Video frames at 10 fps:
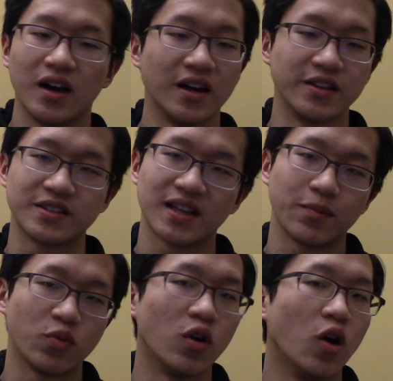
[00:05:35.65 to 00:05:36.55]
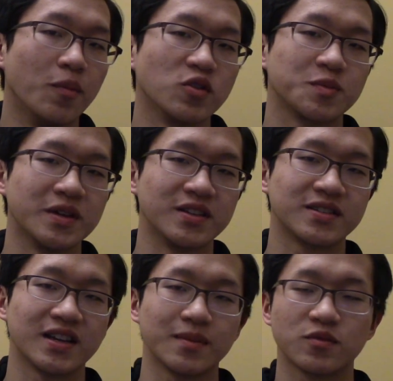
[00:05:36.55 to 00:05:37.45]
This step will almost be the
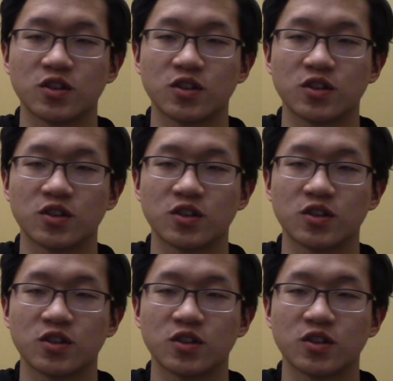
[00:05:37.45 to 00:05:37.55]
same,